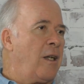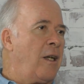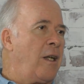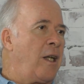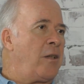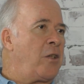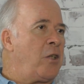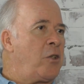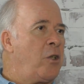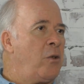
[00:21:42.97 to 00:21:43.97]
an
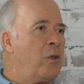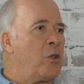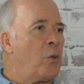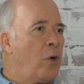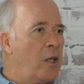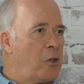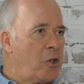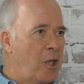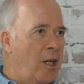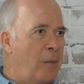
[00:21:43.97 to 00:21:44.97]
ND2 is 1
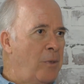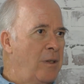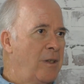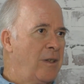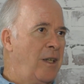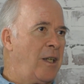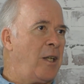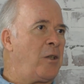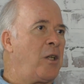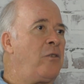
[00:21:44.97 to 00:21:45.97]
stop, an
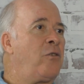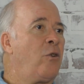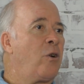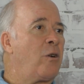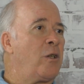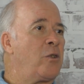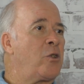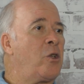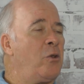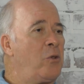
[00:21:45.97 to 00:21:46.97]
ND4
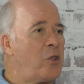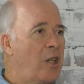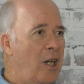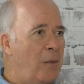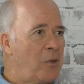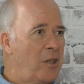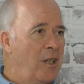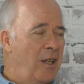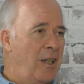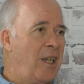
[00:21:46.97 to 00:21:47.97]
is 2 stops,
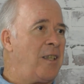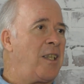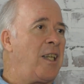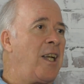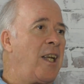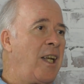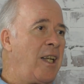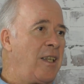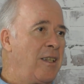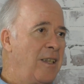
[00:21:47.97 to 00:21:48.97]
and
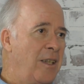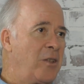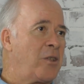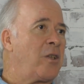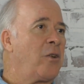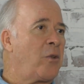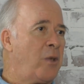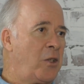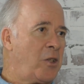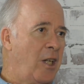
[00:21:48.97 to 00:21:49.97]
ND8 is
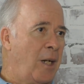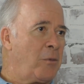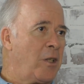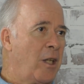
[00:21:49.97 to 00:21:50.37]
3 stops.